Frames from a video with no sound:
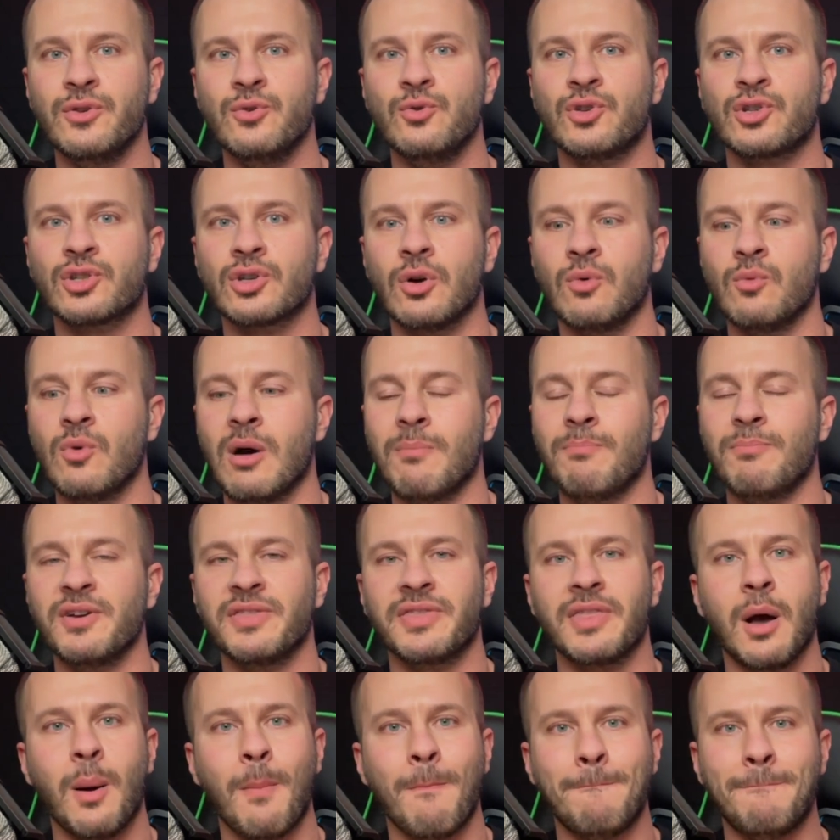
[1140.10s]
you show up
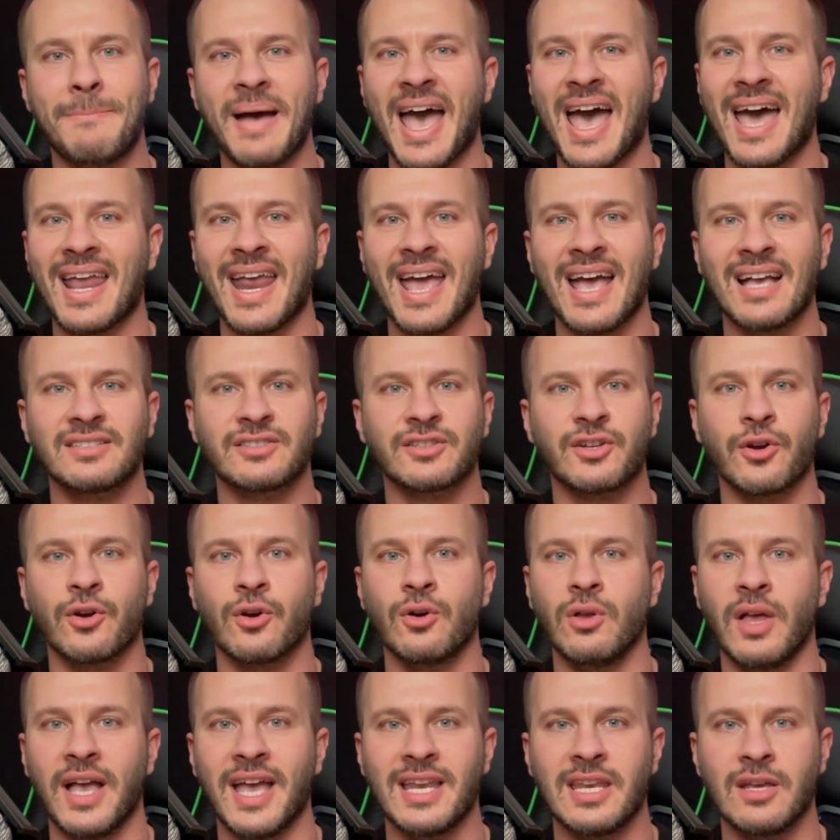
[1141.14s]
with a badass
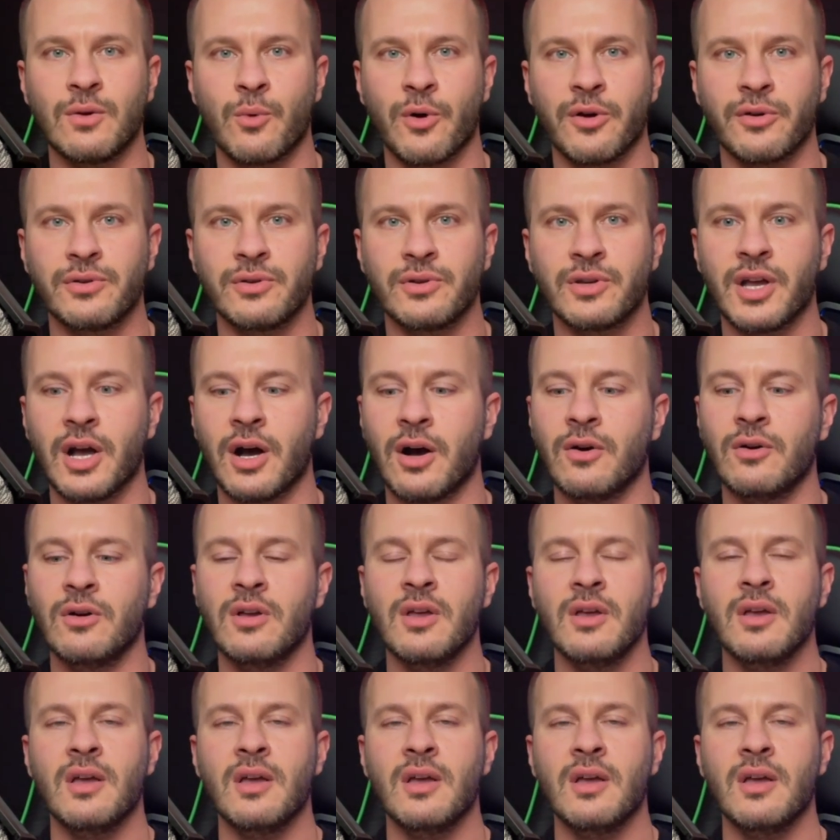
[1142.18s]
girl anywhere you go.